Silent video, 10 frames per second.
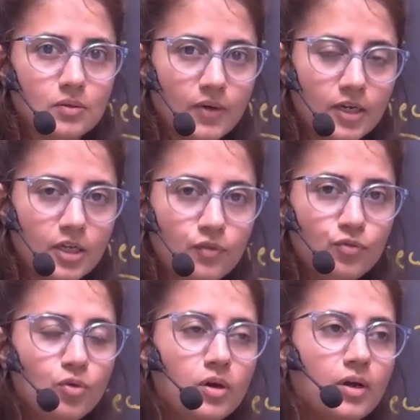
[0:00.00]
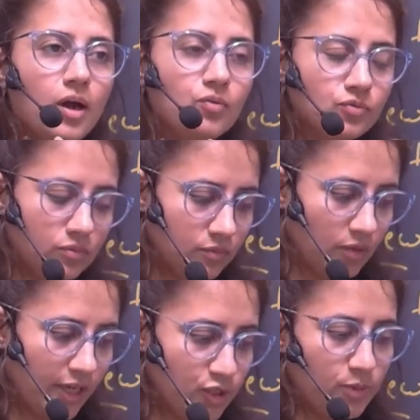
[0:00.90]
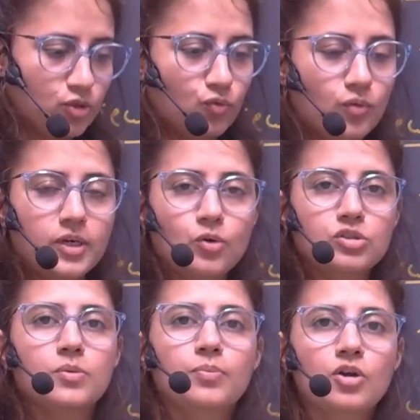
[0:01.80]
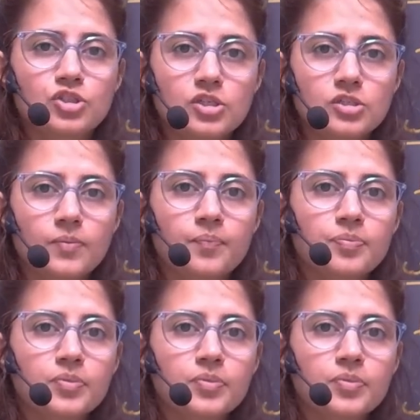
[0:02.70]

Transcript: right? If you have experience of working on some projects